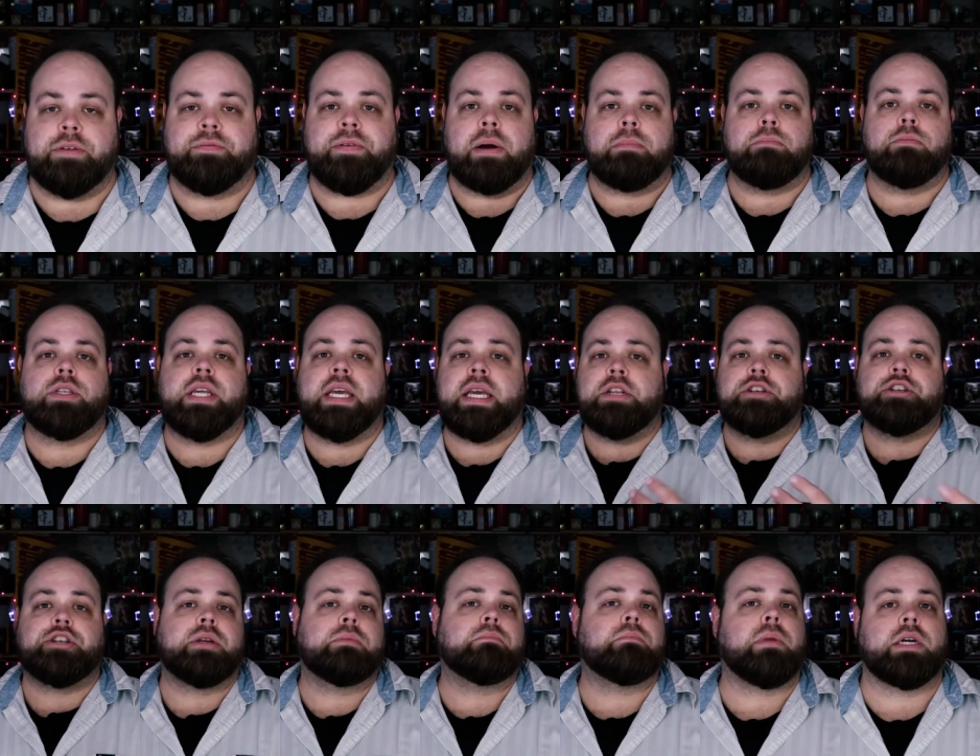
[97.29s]
If I'm
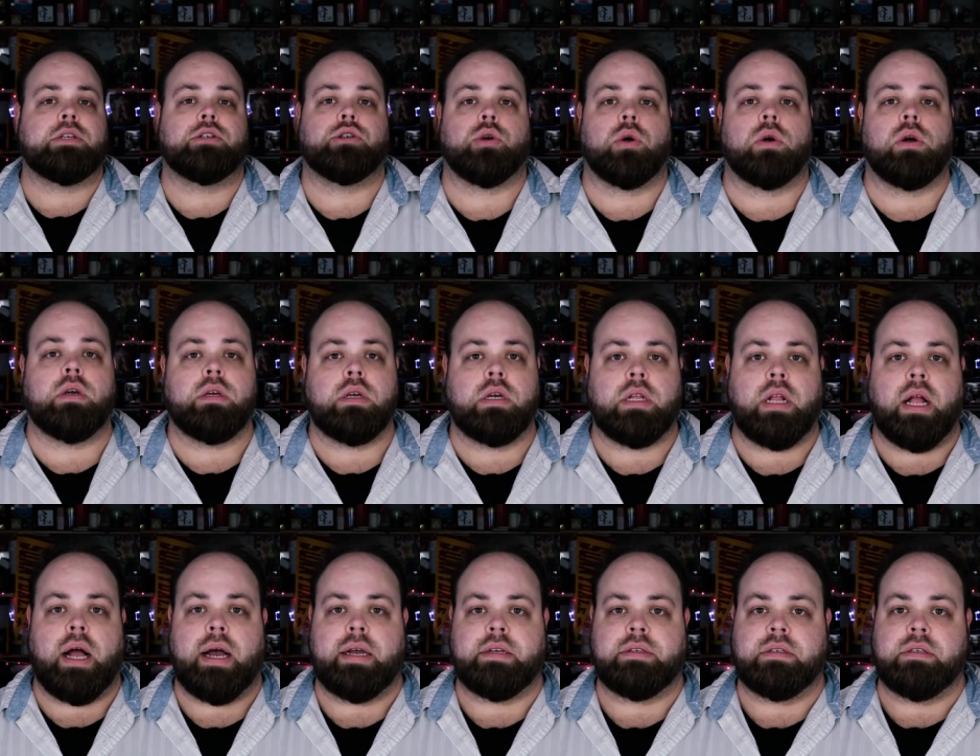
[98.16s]
teaching my drawing
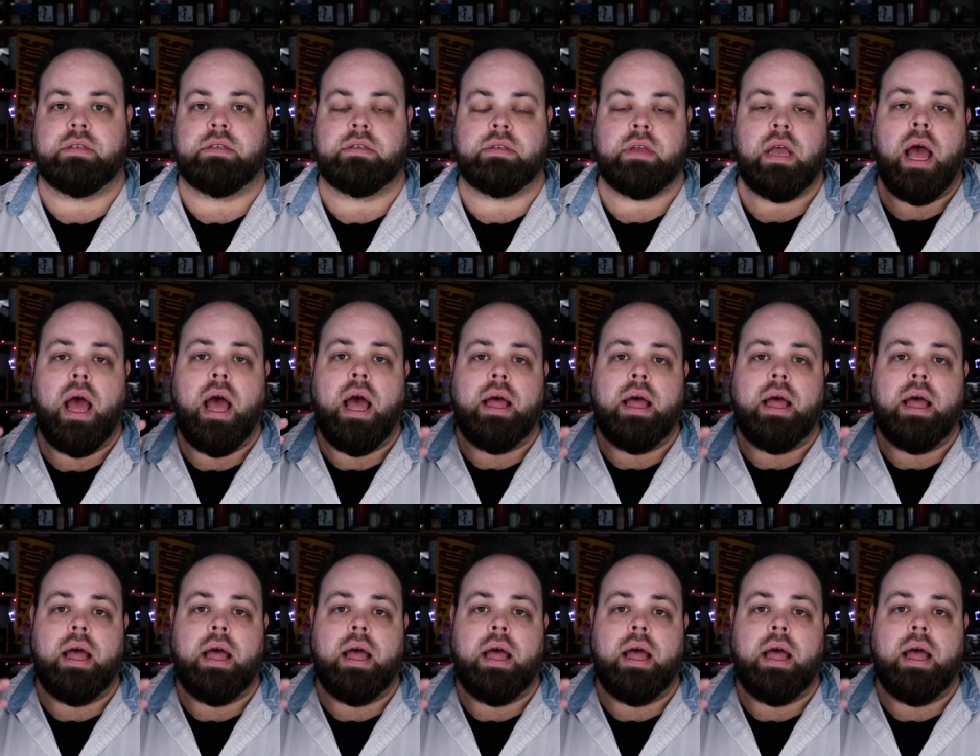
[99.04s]
classes,